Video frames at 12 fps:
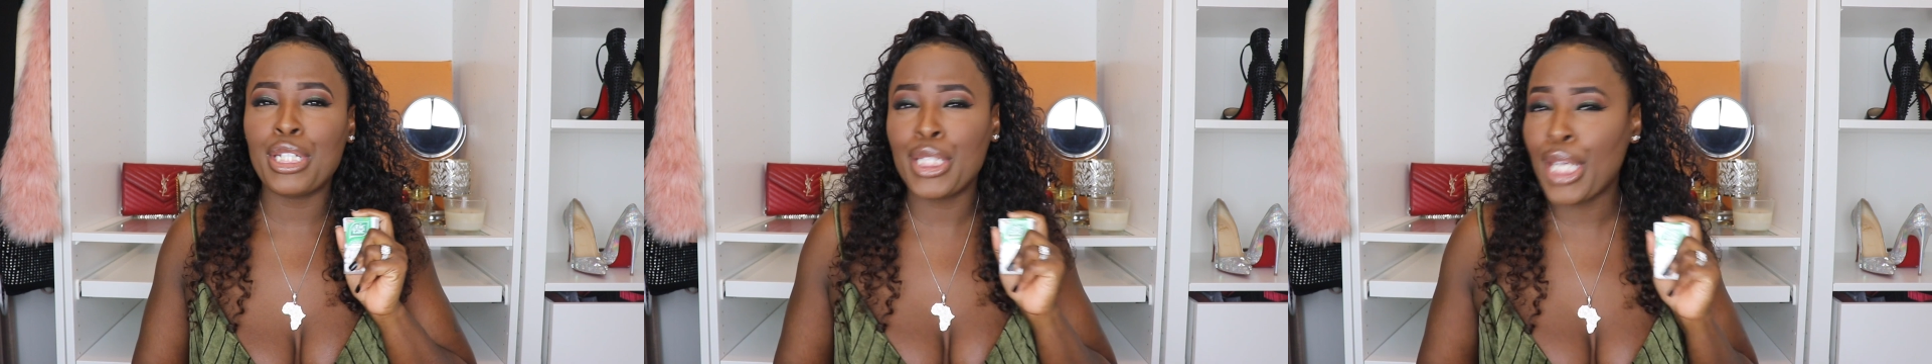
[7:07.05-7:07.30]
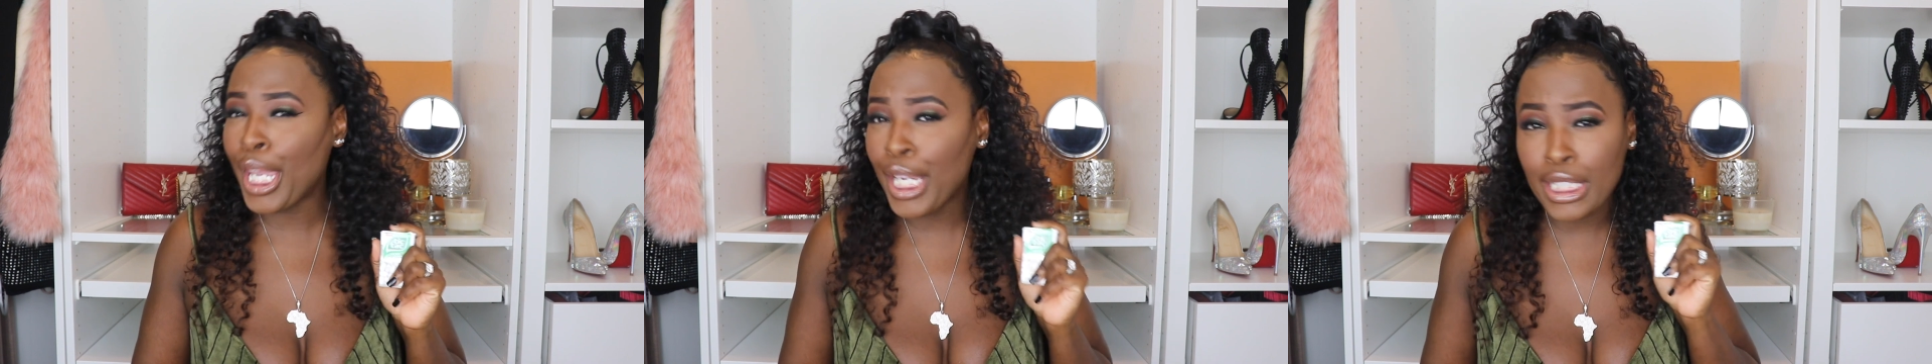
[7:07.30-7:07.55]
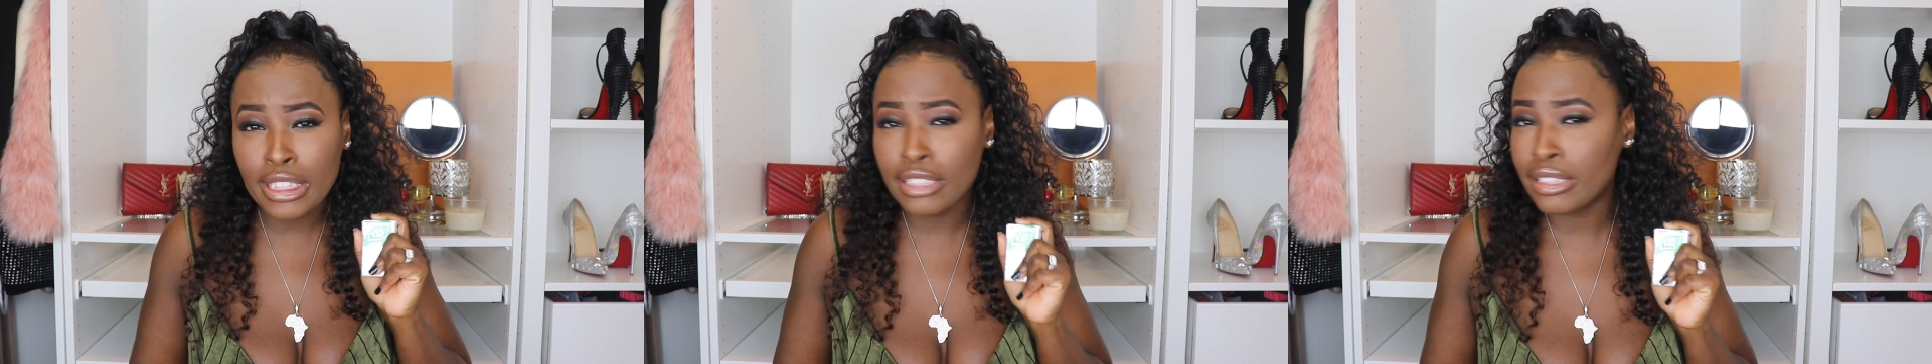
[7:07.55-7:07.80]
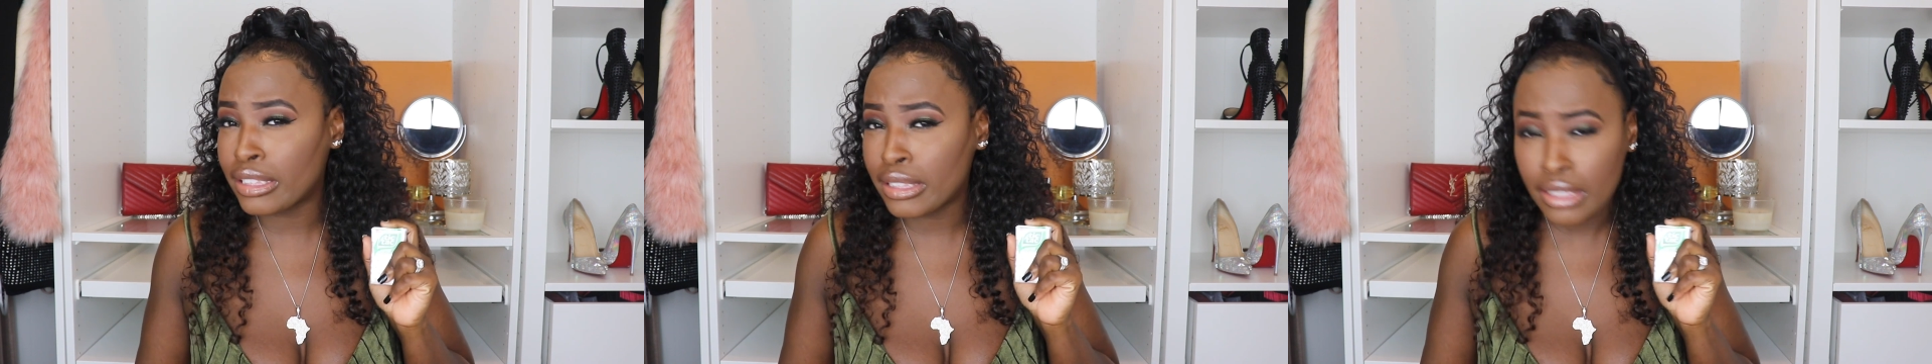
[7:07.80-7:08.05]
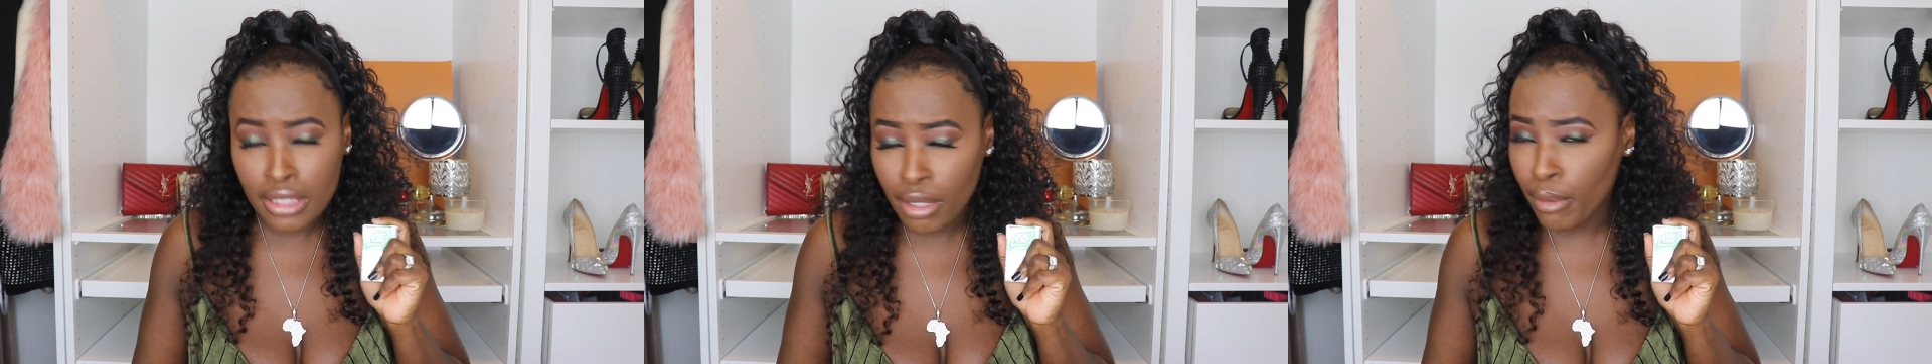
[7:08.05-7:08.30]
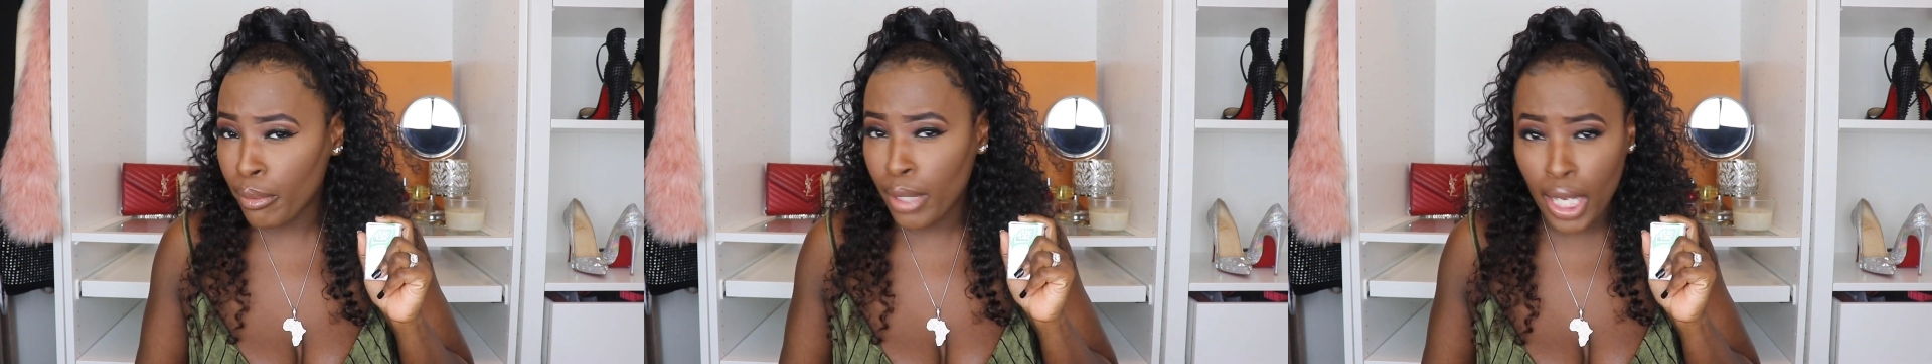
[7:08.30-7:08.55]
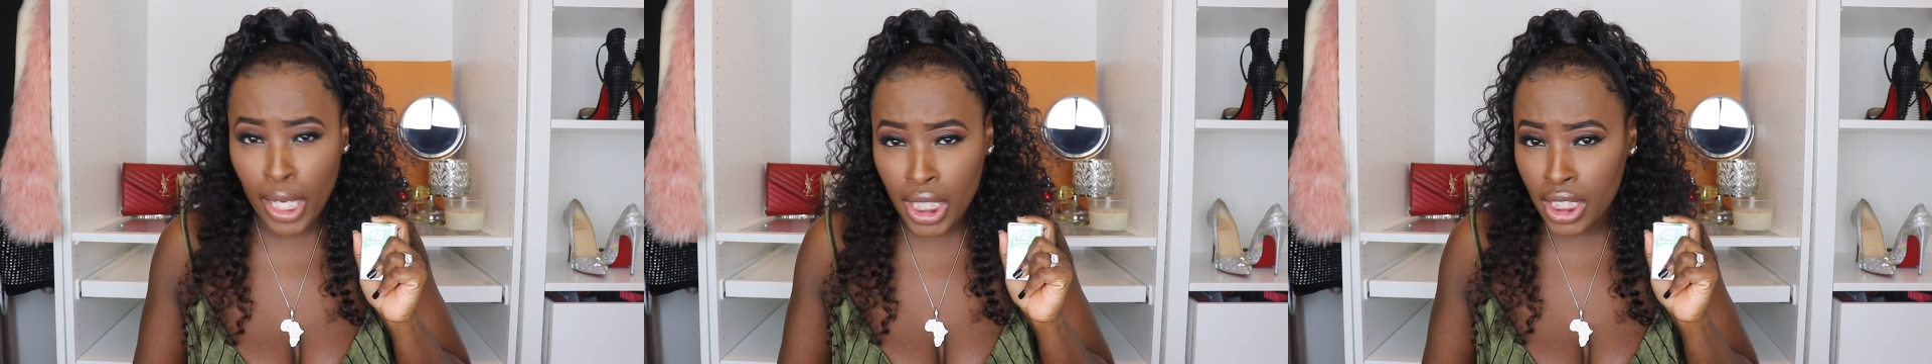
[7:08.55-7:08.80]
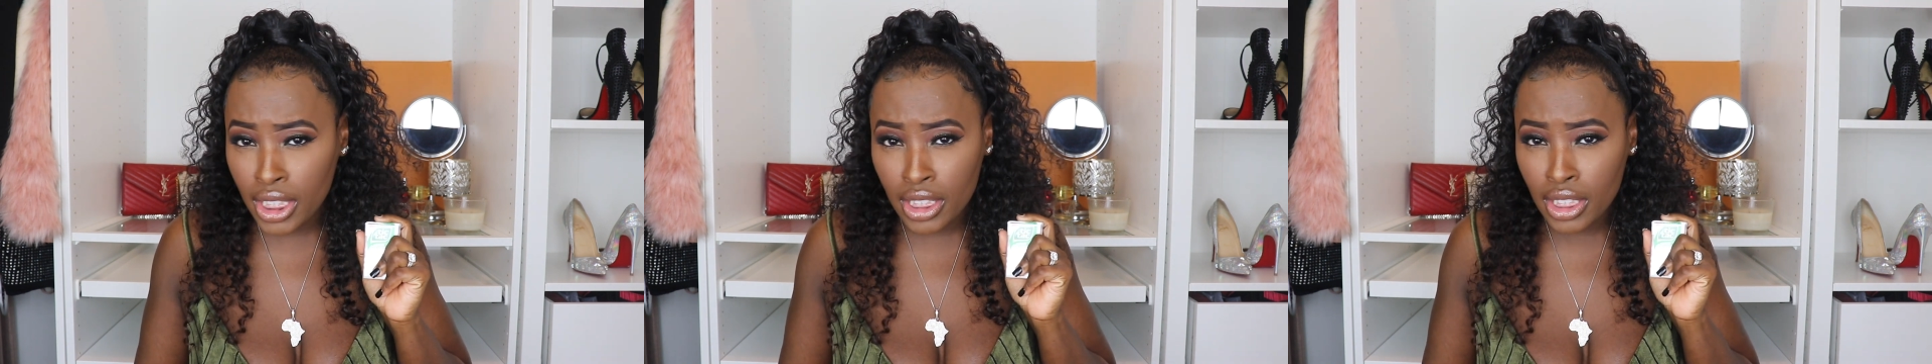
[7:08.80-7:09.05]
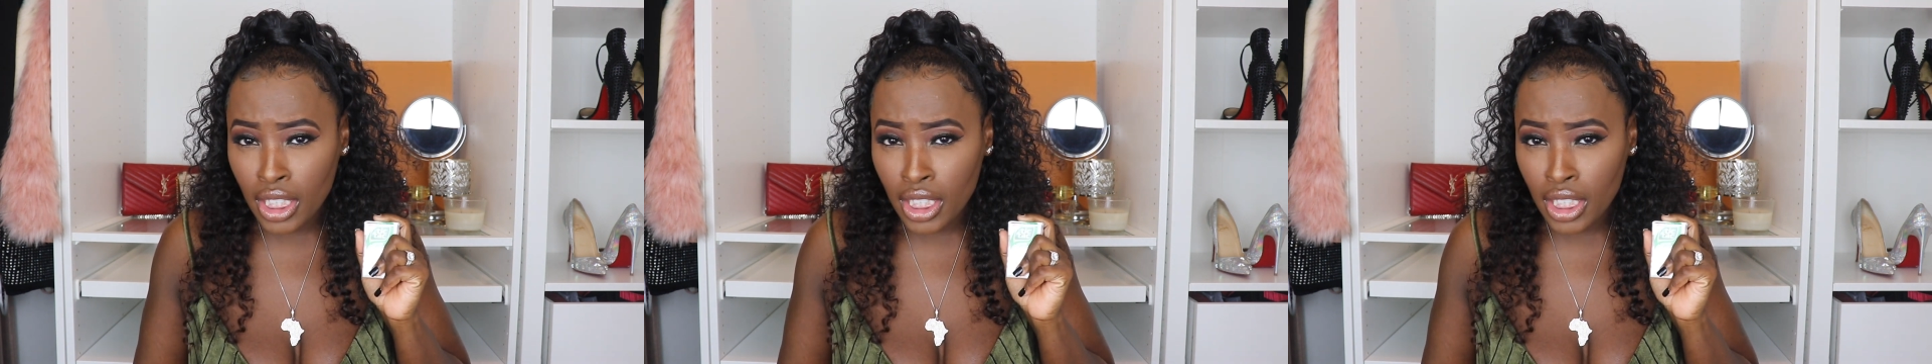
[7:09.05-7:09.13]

date, okay?